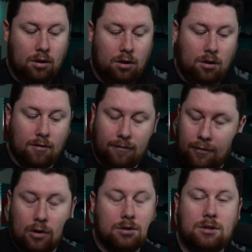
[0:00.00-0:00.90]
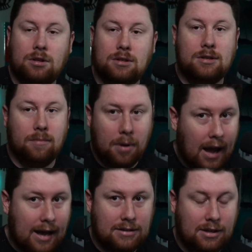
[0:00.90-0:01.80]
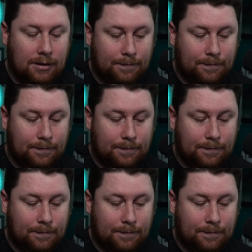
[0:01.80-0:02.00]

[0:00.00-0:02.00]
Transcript: your first deposit.